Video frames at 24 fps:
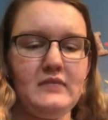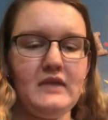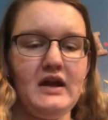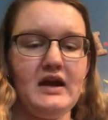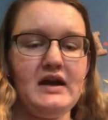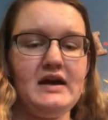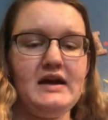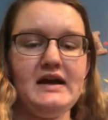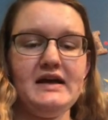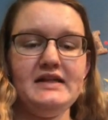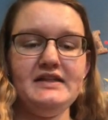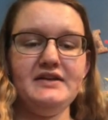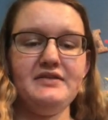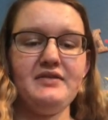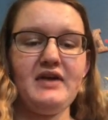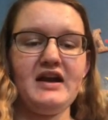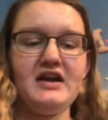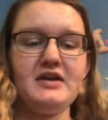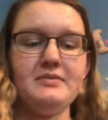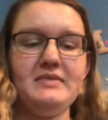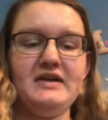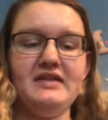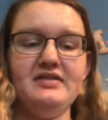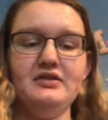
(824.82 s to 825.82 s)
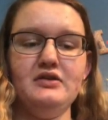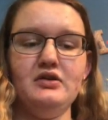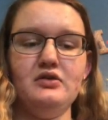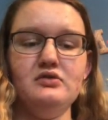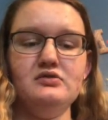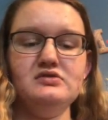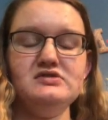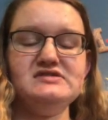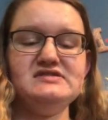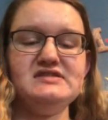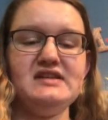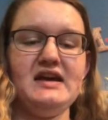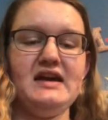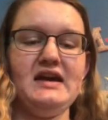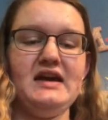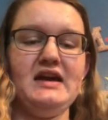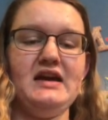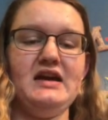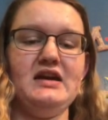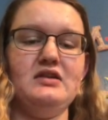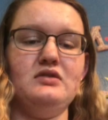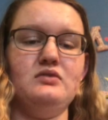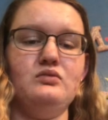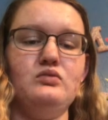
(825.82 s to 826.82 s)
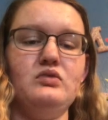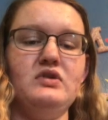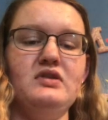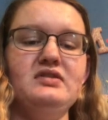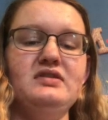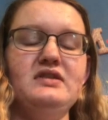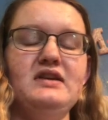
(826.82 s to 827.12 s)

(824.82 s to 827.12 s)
I highly recommend those, and one